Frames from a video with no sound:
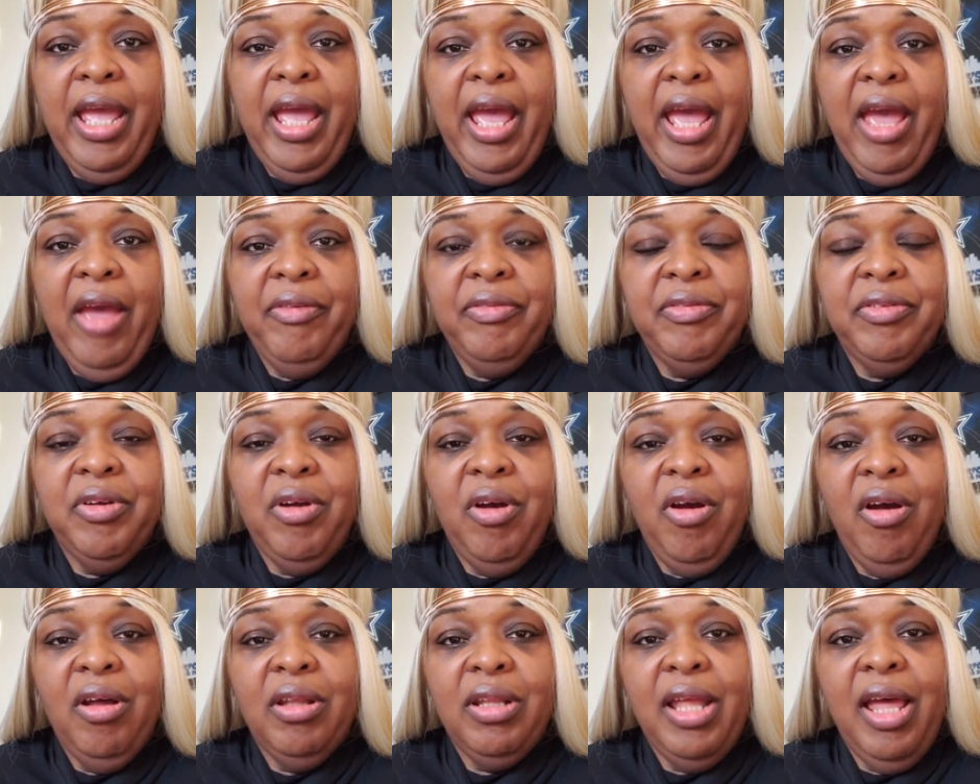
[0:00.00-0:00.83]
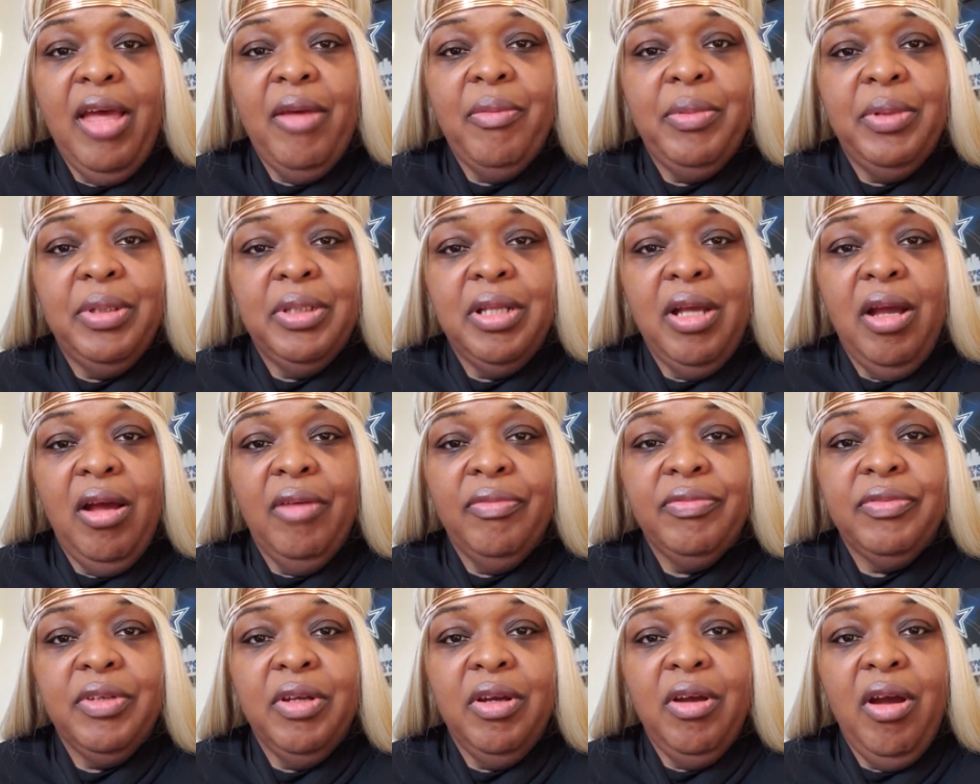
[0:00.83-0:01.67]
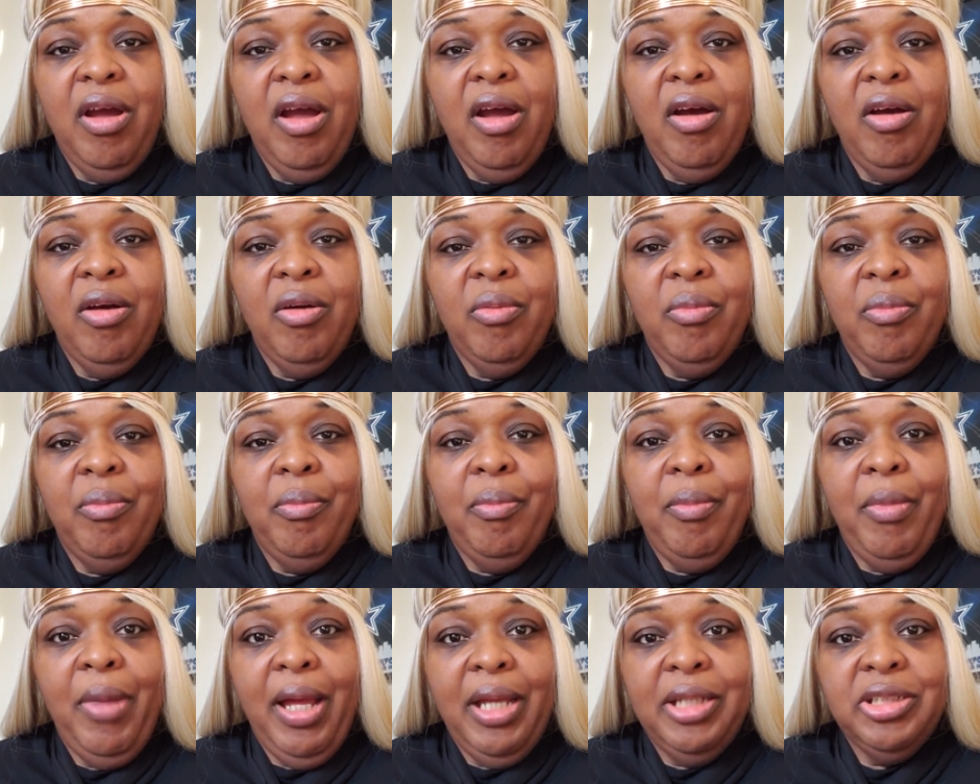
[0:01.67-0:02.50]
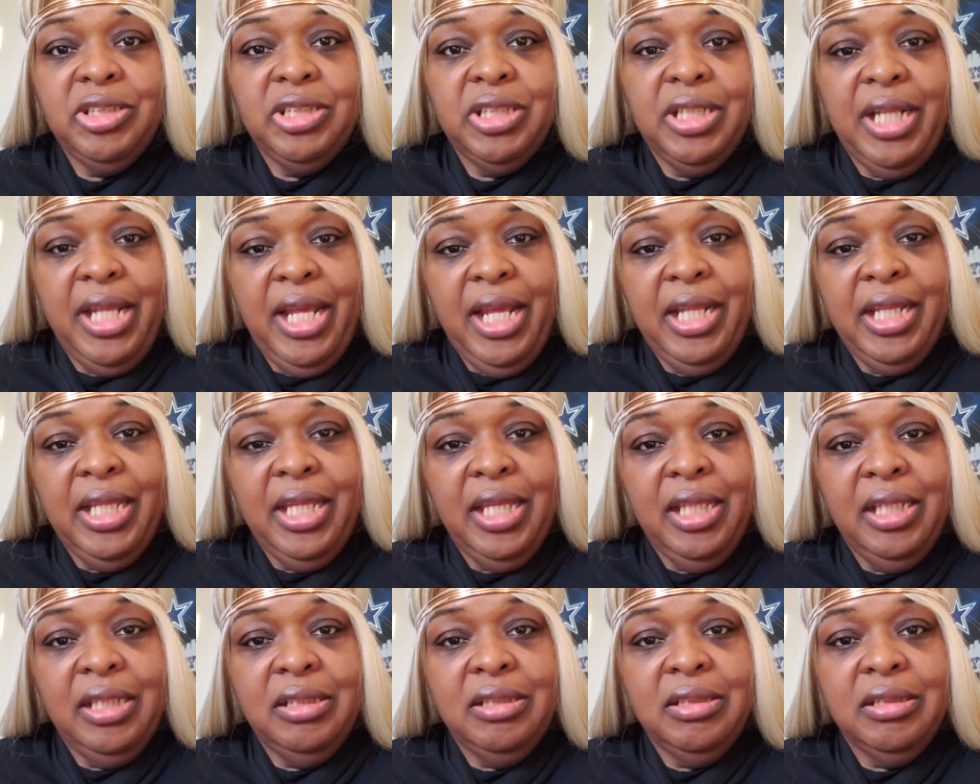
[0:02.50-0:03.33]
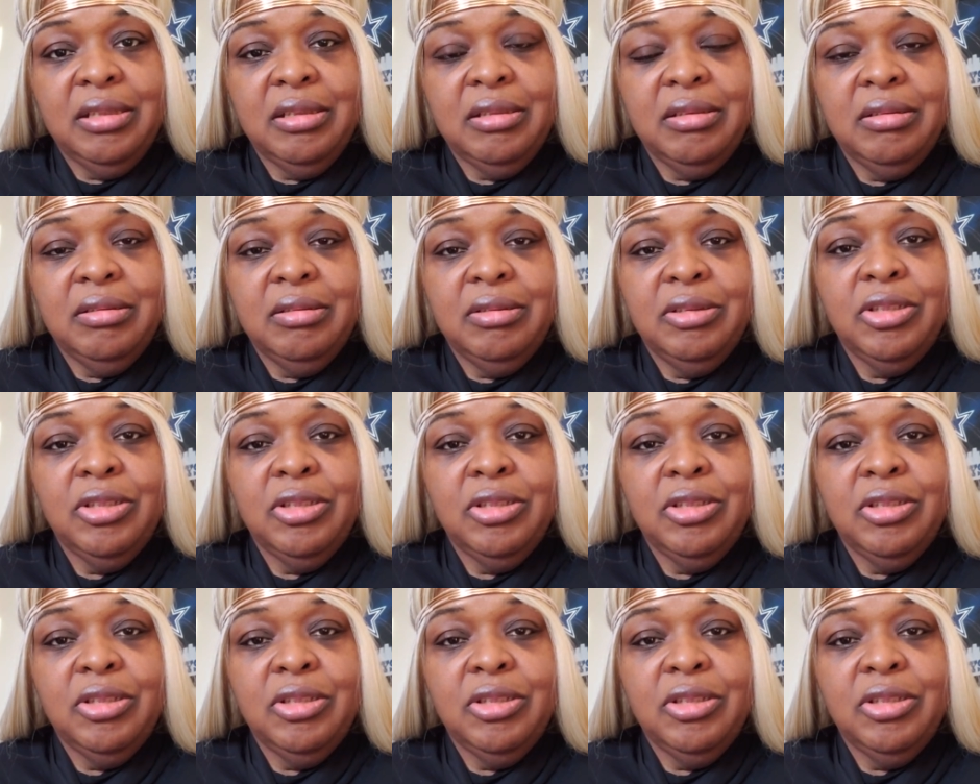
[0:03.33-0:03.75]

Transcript: after all my shenanigans,